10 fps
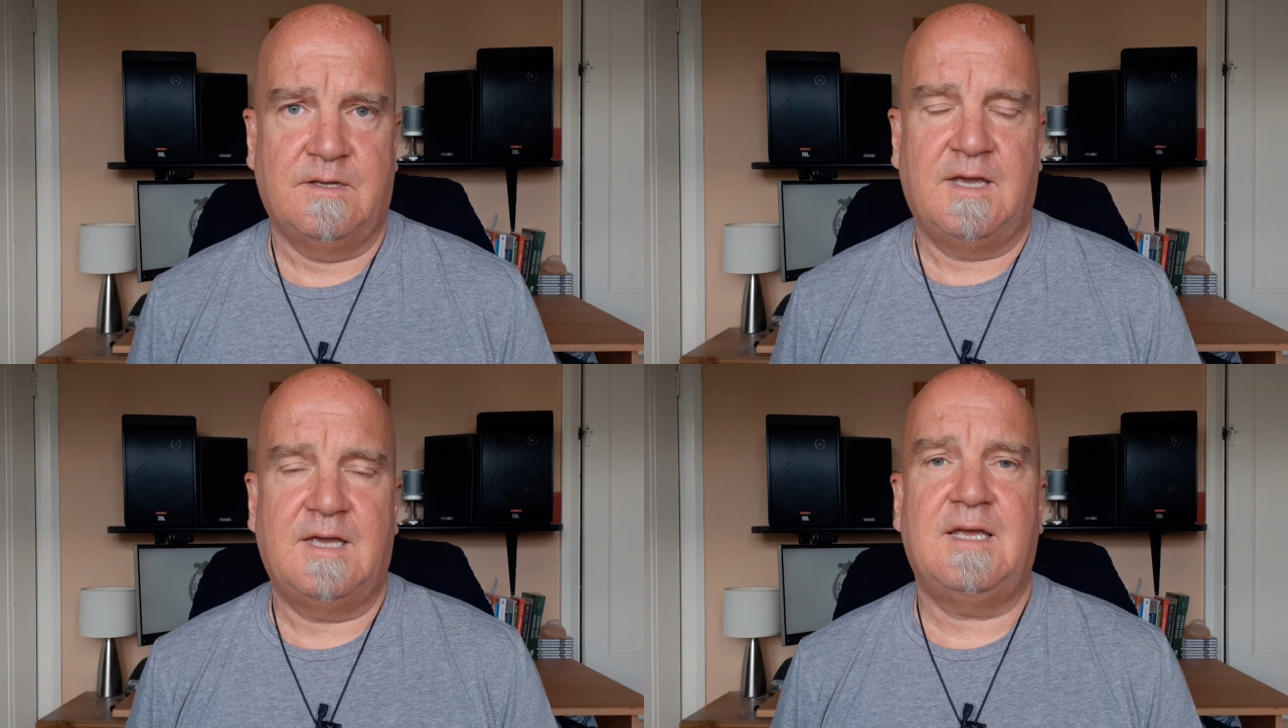
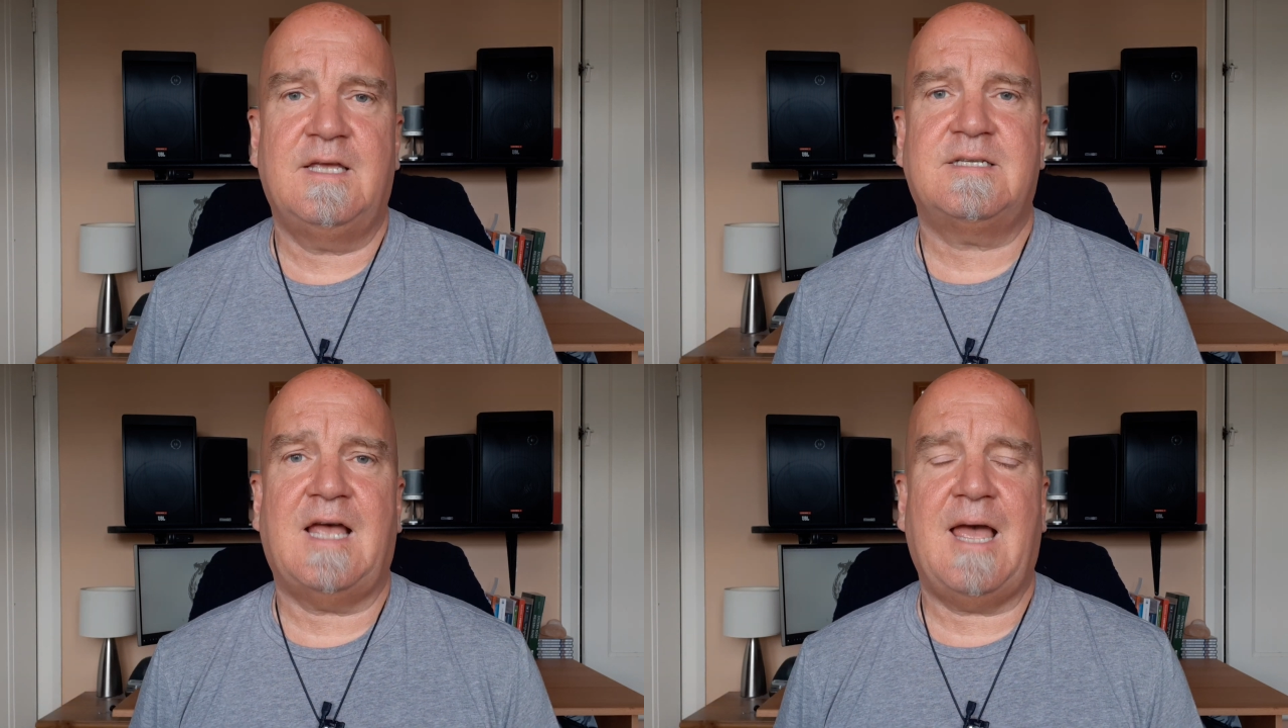It
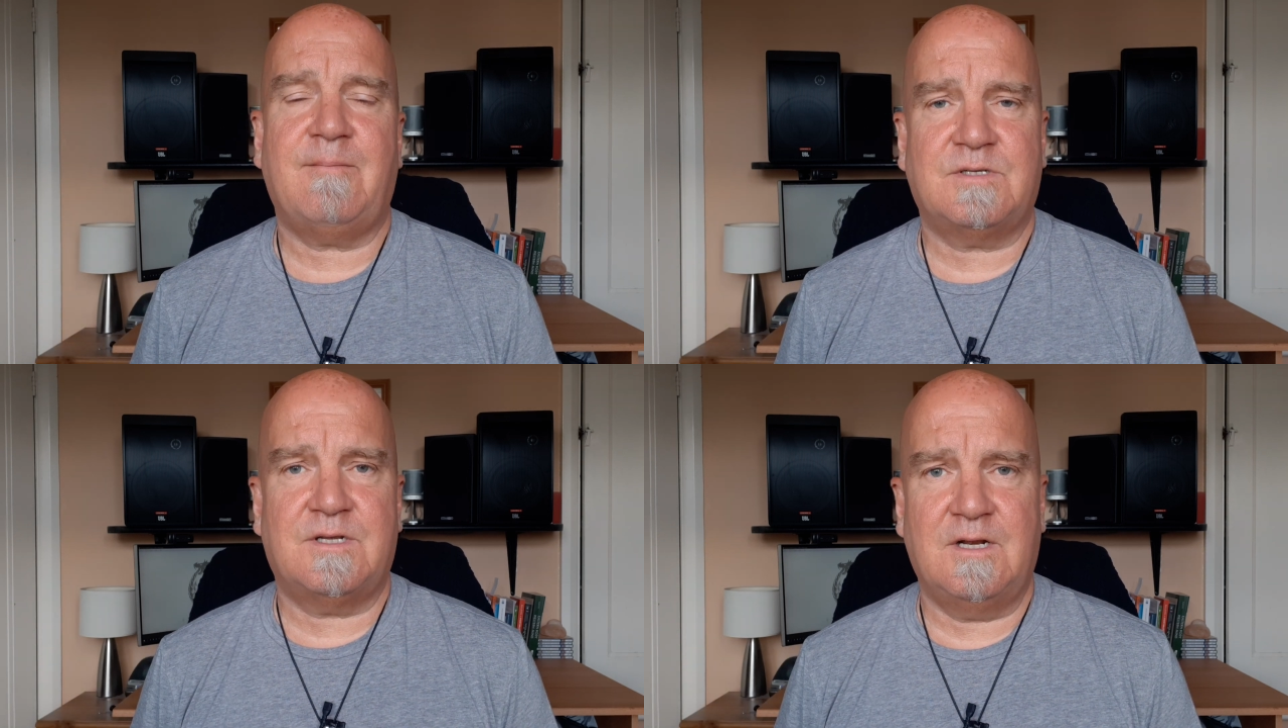is
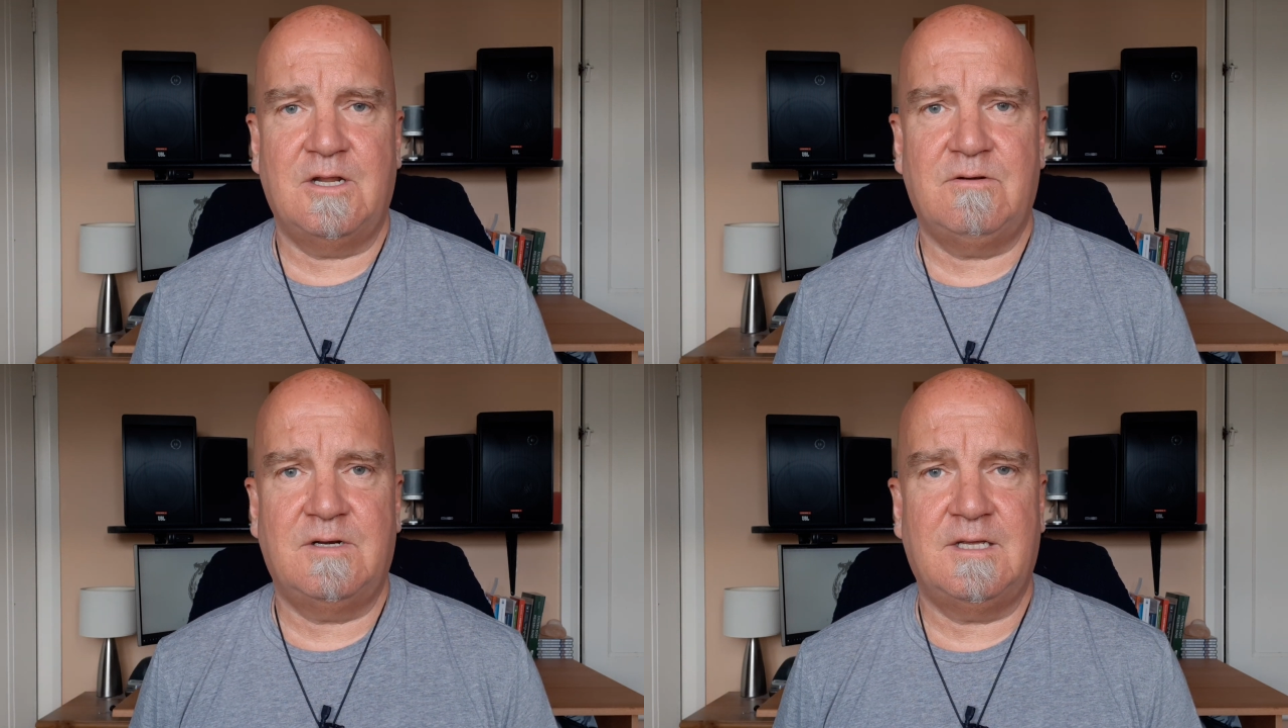
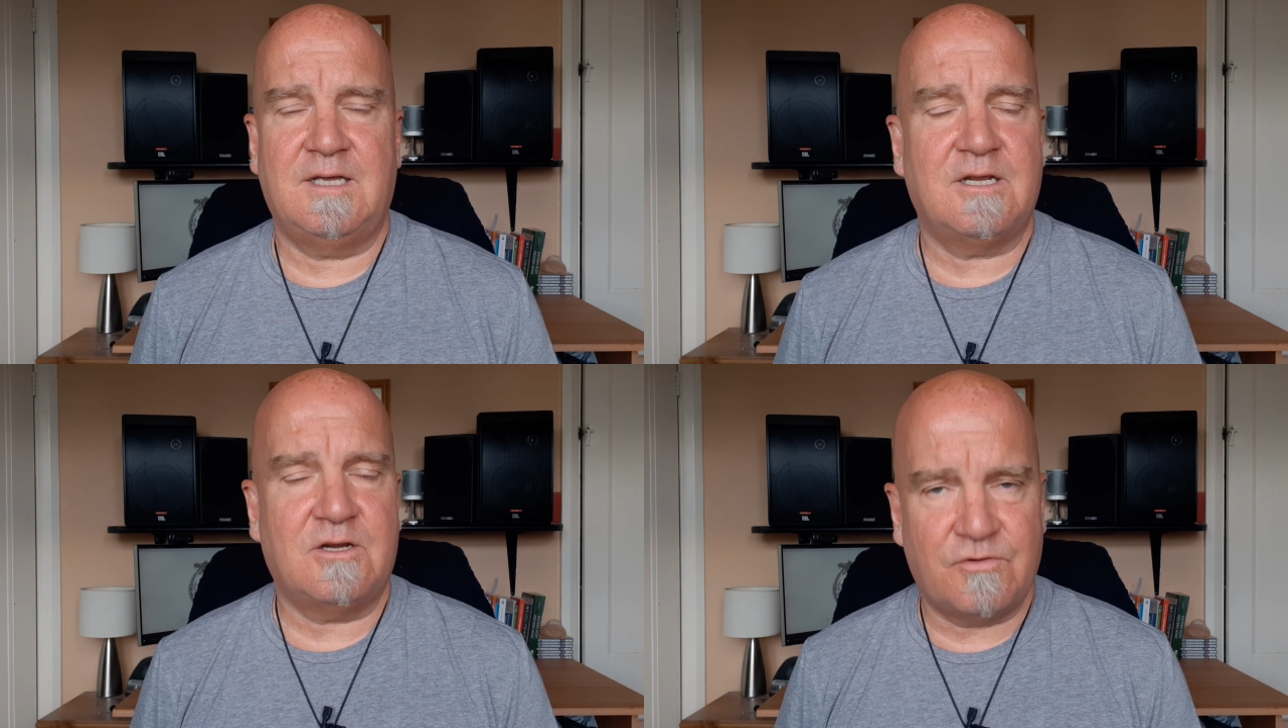absolutely
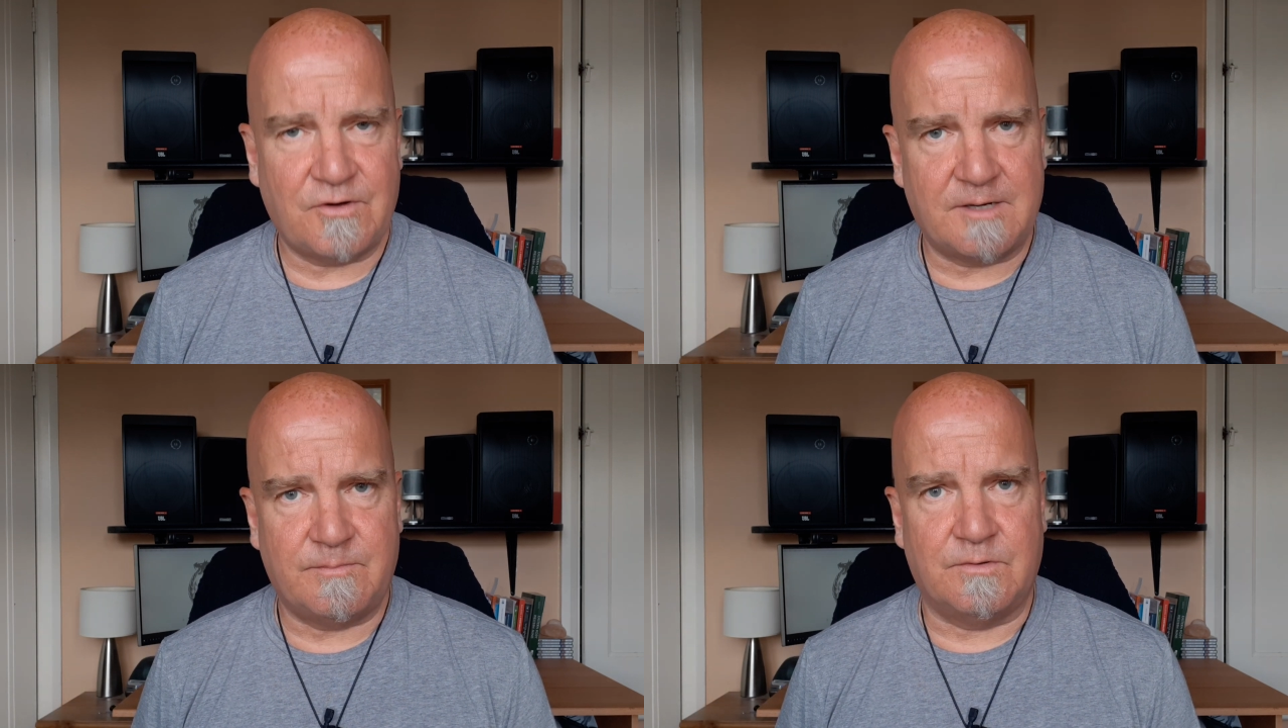
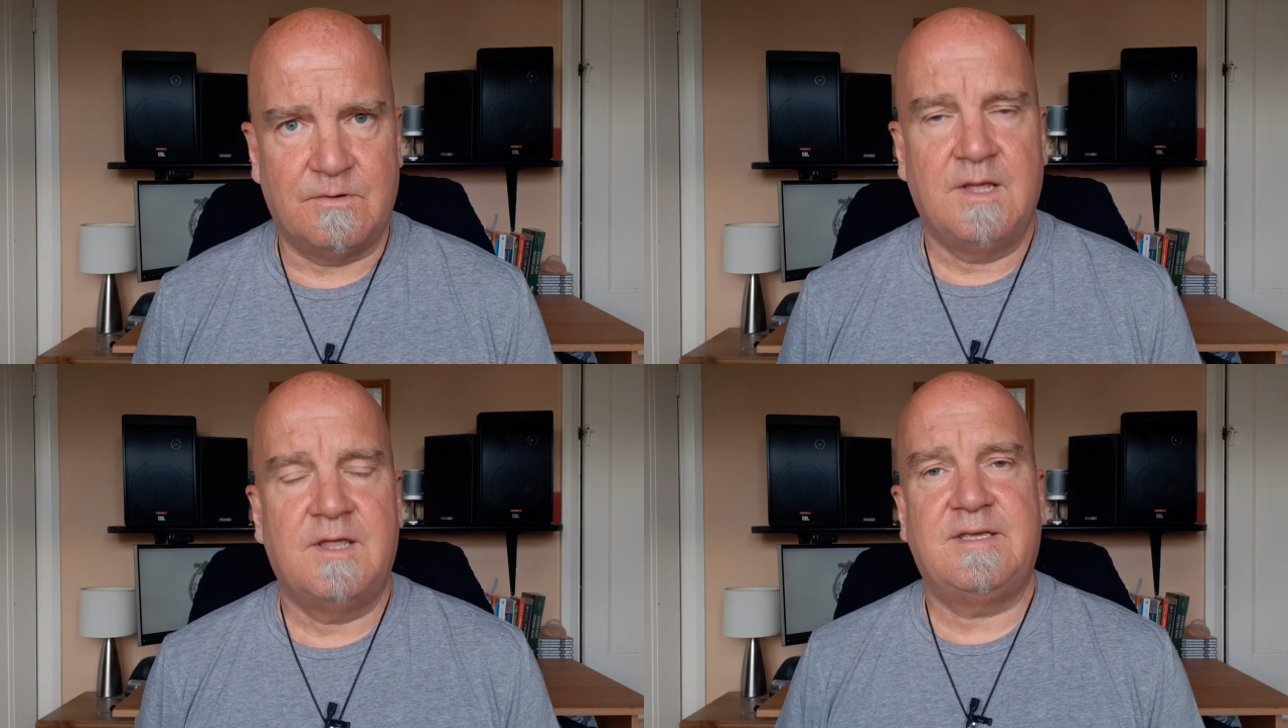incredible,
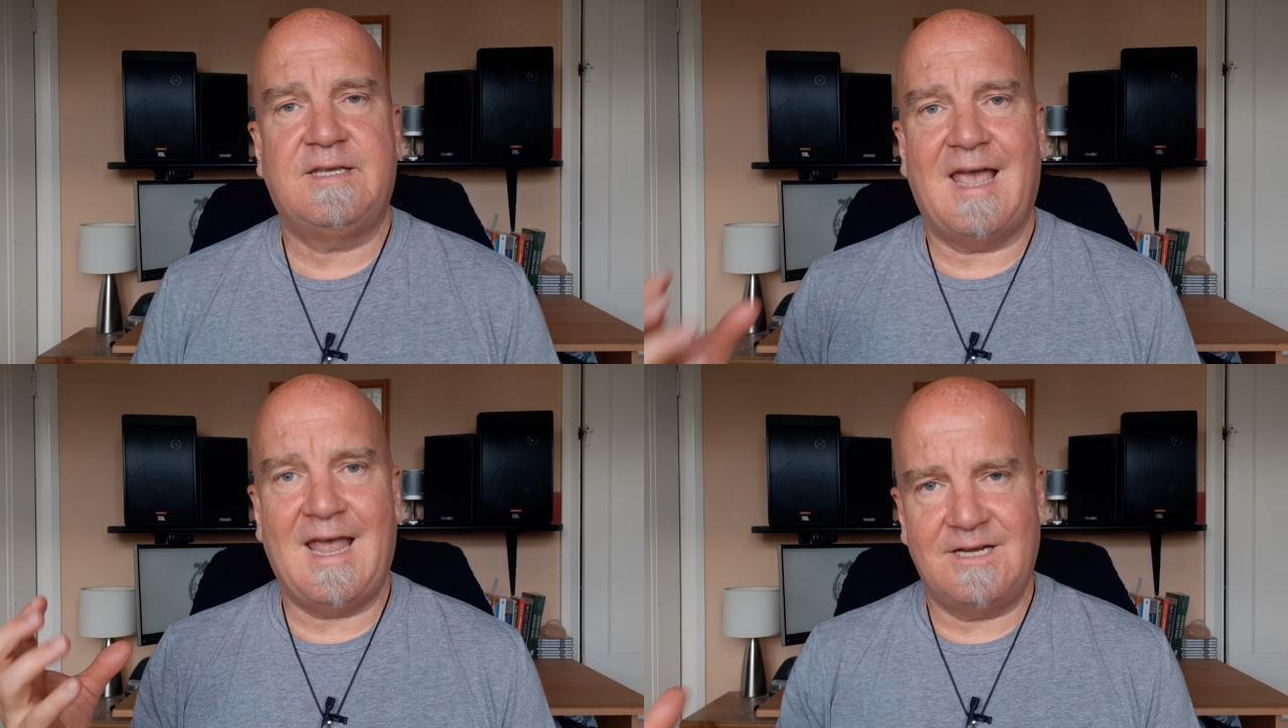the
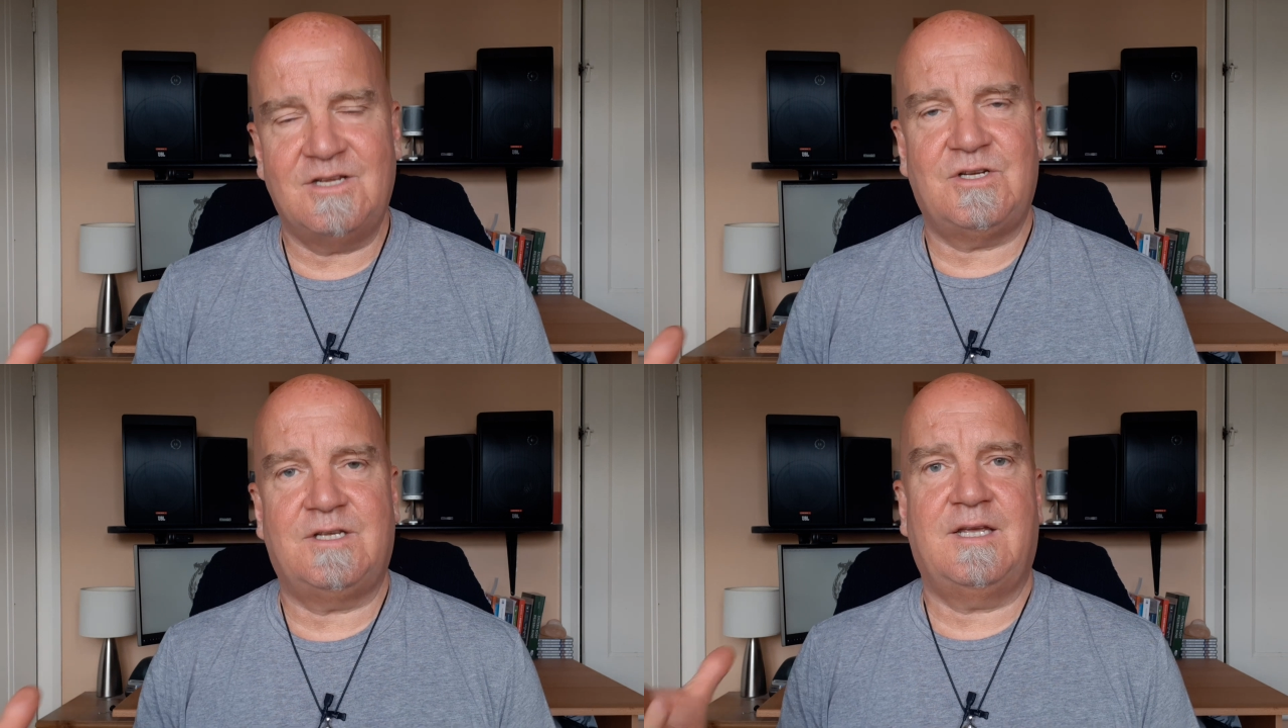
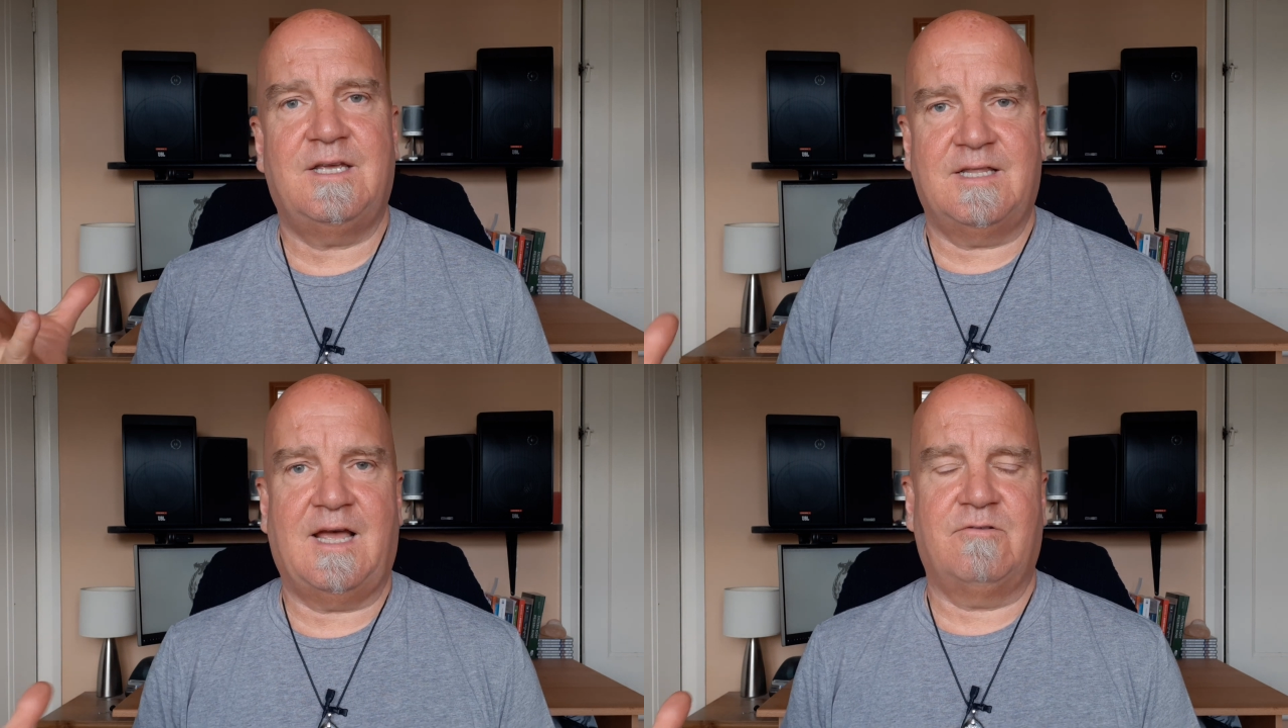energy
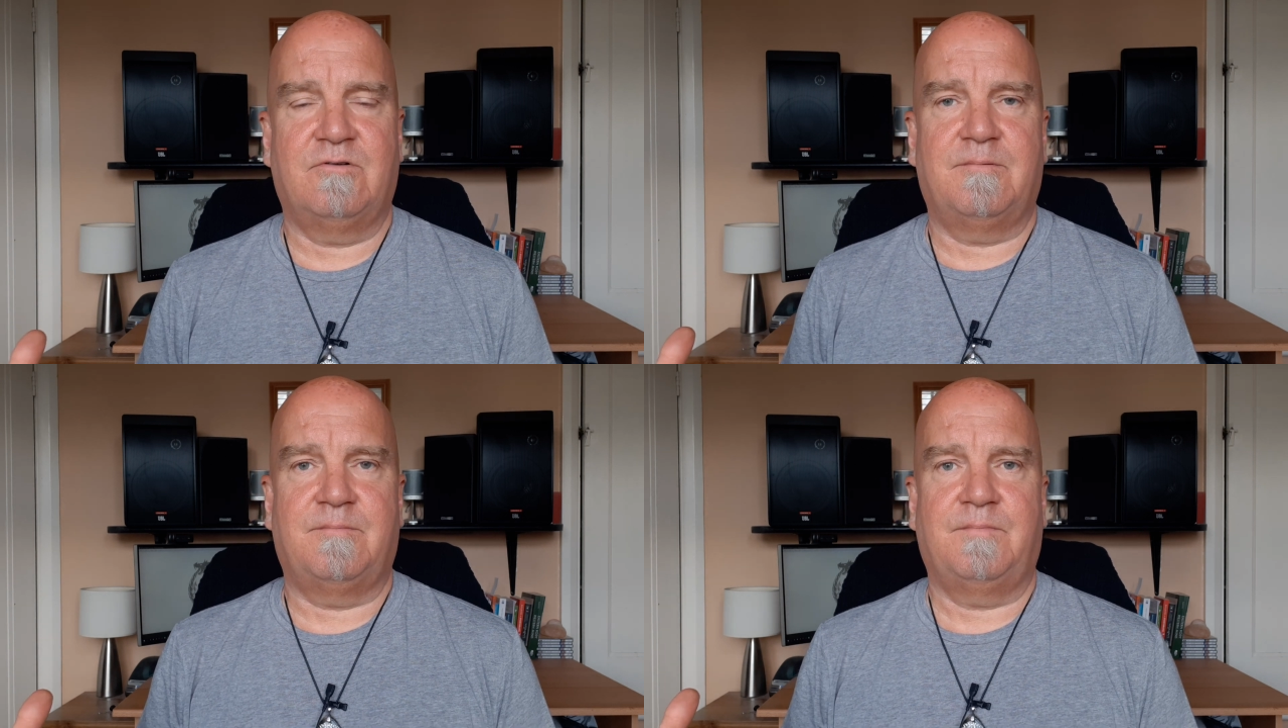in that
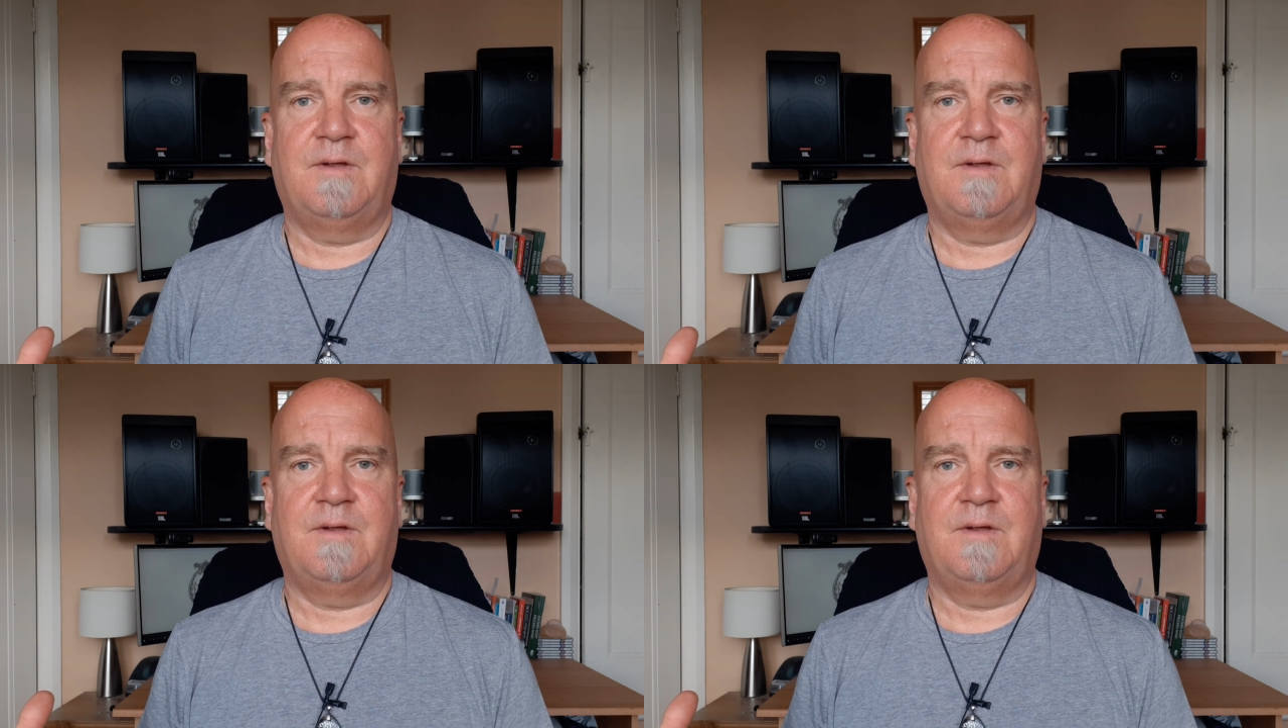room.